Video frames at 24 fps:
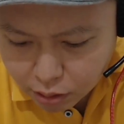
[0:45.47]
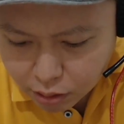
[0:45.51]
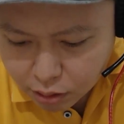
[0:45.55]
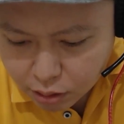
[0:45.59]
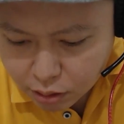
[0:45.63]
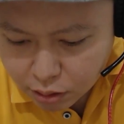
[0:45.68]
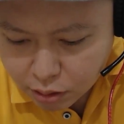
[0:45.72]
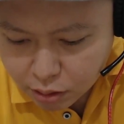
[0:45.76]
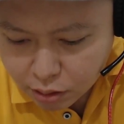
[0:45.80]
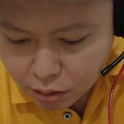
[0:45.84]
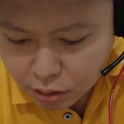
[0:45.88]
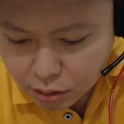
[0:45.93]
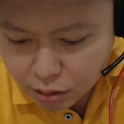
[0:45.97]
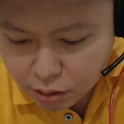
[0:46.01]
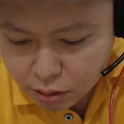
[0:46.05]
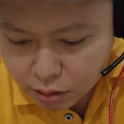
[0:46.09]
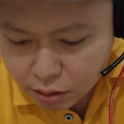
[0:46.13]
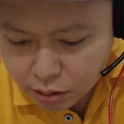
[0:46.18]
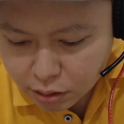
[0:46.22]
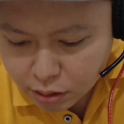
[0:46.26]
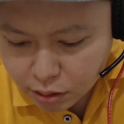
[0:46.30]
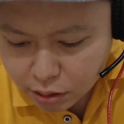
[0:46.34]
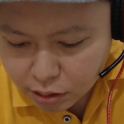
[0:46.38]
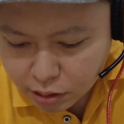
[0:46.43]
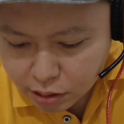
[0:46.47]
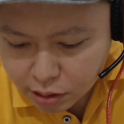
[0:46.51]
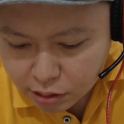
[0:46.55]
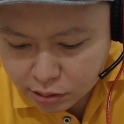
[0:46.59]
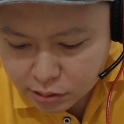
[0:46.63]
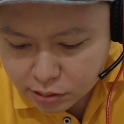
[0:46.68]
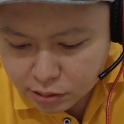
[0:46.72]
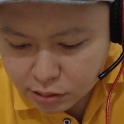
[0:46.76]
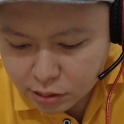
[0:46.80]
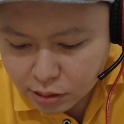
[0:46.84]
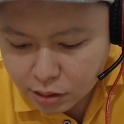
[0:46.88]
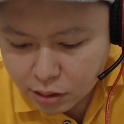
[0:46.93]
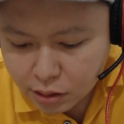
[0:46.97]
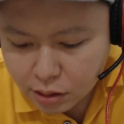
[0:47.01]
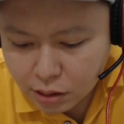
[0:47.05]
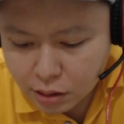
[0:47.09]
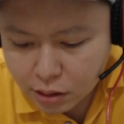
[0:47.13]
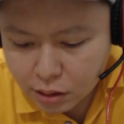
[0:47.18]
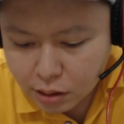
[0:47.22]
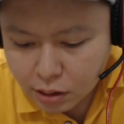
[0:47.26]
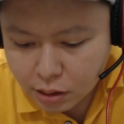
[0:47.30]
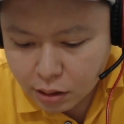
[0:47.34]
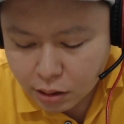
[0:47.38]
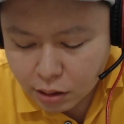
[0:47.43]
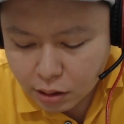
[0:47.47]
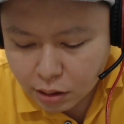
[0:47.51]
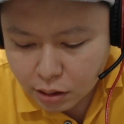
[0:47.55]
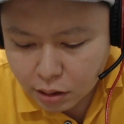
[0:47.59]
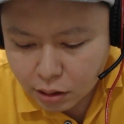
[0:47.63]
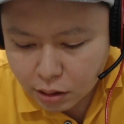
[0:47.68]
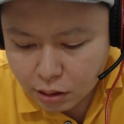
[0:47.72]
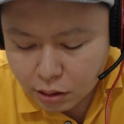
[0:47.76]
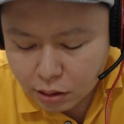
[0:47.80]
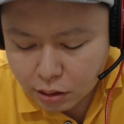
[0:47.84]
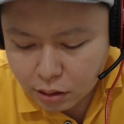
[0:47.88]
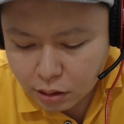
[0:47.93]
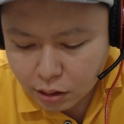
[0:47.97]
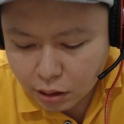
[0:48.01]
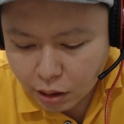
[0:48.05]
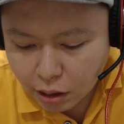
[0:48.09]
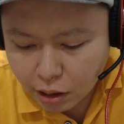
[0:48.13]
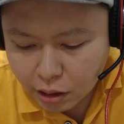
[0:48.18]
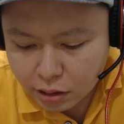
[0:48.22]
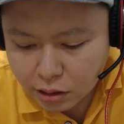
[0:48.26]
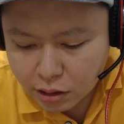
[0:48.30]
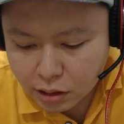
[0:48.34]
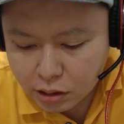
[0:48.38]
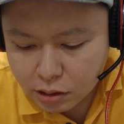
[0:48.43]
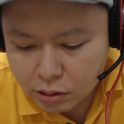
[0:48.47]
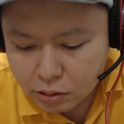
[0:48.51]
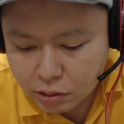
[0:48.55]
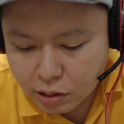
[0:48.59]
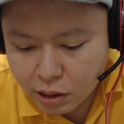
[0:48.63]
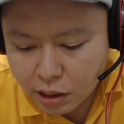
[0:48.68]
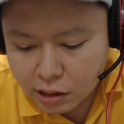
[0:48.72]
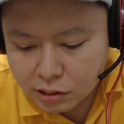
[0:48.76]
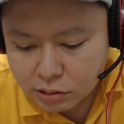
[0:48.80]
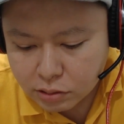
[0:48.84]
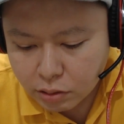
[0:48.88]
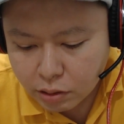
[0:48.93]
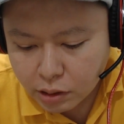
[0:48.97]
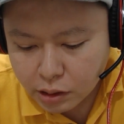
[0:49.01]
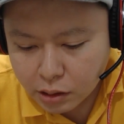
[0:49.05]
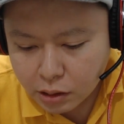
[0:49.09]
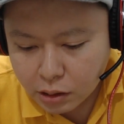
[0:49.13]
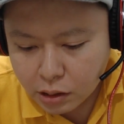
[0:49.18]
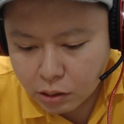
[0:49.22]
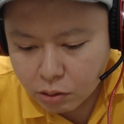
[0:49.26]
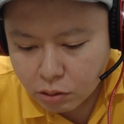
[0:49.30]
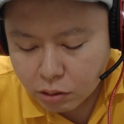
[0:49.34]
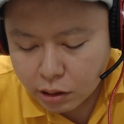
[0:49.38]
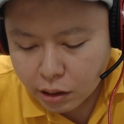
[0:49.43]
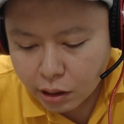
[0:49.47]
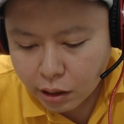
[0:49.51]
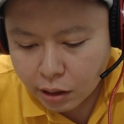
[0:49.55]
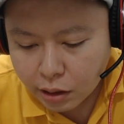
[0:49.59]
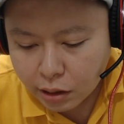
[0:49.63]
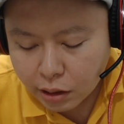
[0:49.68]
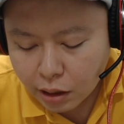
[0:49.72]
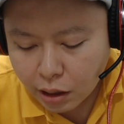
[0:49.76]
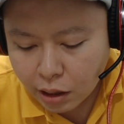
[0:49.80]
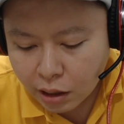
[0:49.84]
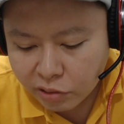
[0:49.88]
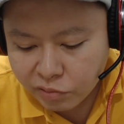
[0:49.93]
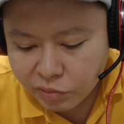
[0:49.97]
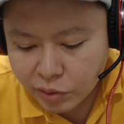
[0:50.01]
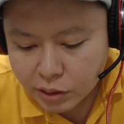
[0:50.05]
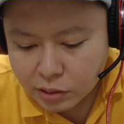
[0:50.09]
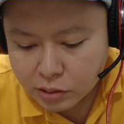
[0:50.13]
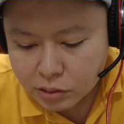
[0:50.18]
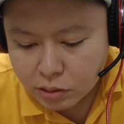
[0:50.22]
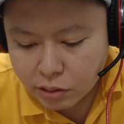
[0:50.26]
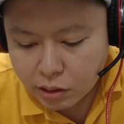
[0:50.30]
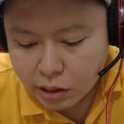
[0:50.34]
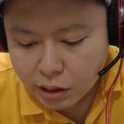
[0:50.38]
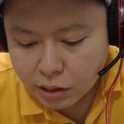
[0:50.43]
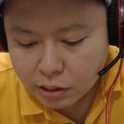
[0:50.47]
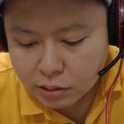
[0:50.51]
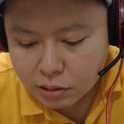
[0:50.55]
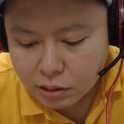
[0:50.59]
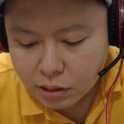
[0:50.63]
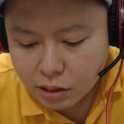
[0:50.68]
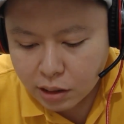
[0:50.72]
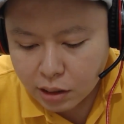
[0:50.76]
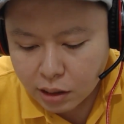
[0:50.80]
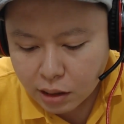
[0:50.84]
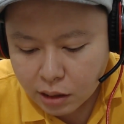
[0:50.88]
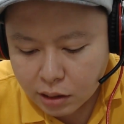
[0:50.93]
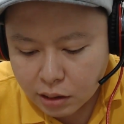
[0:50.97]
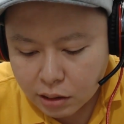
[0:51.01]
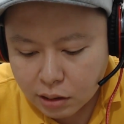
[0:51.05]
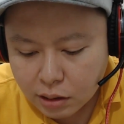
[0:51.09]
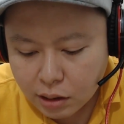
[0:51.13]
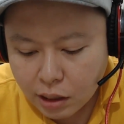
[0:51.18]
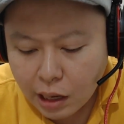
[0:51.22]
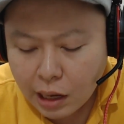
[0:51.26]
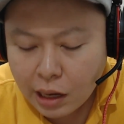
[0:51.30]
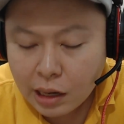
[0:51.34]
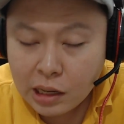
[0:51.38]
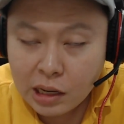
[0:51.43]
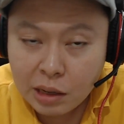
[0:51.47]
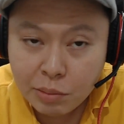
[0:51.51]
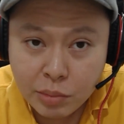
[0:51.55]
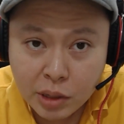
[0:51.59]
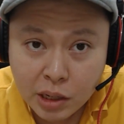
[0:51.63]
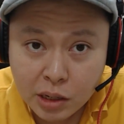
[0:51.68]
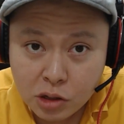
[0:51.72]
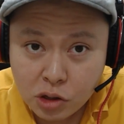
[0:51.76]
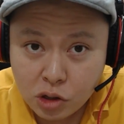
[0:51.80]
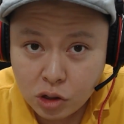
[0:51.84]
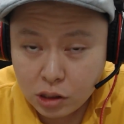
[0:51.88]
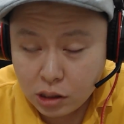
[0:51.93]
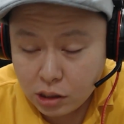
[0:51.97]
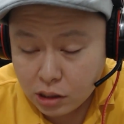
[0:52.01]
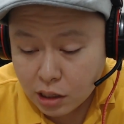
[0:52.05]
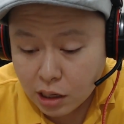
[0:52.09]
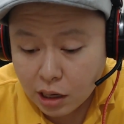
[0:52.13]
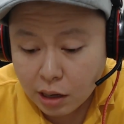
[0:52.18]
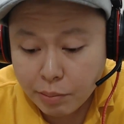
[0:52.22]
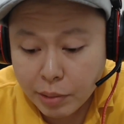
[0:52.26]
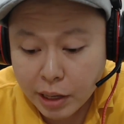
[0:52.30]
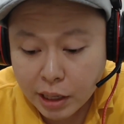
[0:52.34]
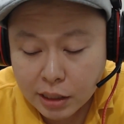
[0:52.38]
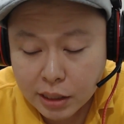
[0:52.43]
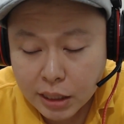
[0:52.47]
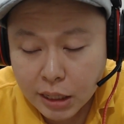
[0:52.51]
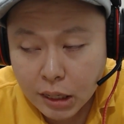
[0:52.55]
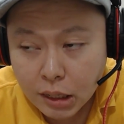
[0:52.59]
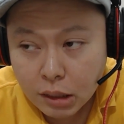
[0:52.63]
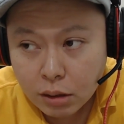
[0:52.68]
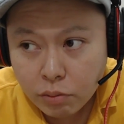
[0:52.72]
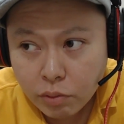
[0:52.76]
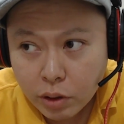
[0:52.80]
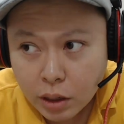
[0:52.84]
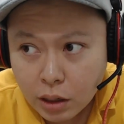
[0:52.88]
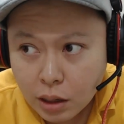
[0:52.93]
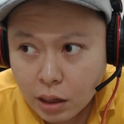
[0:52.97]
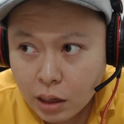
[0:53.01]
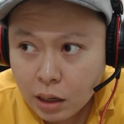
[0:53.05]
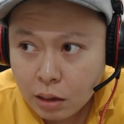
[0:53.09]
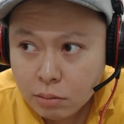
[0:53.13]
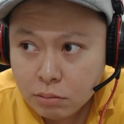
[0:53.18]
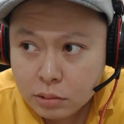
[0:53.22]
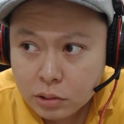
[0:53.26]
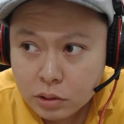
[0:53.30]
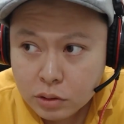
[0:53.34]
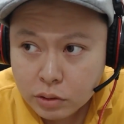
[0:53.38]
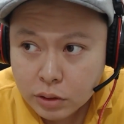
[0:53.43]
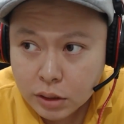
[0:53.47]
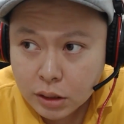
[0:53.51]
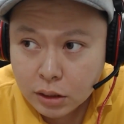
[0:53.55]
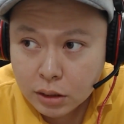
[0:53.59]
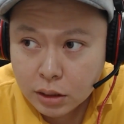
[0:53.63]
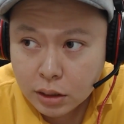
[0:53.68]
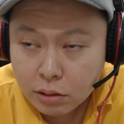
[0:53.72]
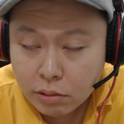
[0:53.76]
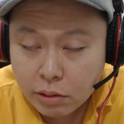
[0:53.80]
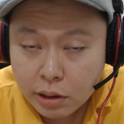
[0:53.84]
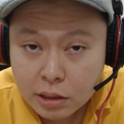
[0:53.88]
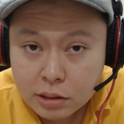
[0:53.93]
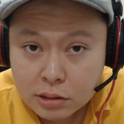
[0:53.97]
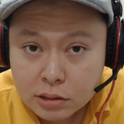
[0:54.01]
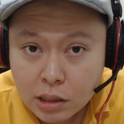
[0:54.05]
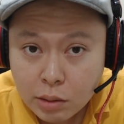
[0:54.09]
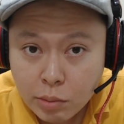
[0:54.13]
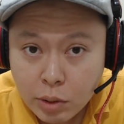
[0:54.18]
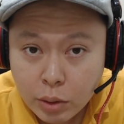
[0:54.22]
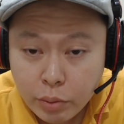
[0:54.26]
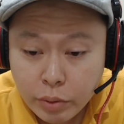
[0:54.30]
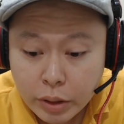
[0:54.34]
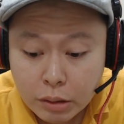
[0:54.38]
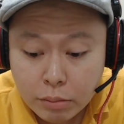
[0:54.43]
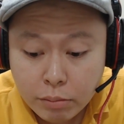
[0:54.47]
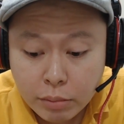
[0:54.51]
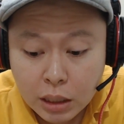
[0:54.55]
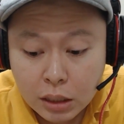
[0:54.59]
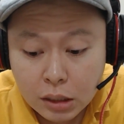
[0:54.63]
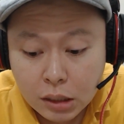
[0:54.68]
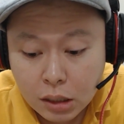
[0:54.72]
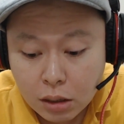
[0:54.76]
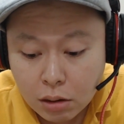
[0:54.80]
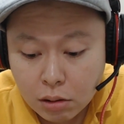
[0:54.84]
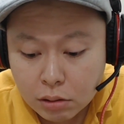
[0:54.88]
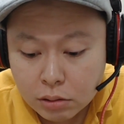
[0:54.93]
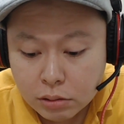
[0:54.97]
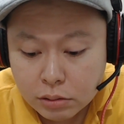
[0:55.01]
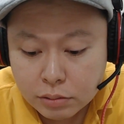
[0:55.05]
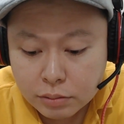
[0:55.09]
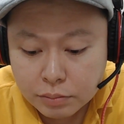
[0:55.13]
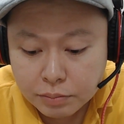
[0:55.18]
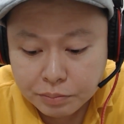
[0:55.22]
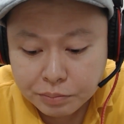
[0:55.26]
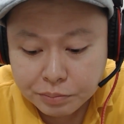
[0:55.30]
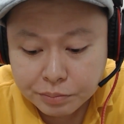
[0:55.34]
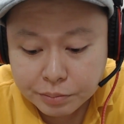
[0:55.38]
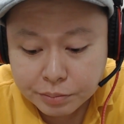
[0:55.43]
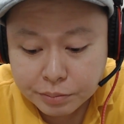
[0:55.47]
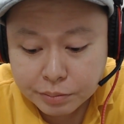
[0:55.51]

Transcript: Uh, yes, I think you guys already know that I've been trying to get Anima Shida back then when I'm doing the rare summon with Milko,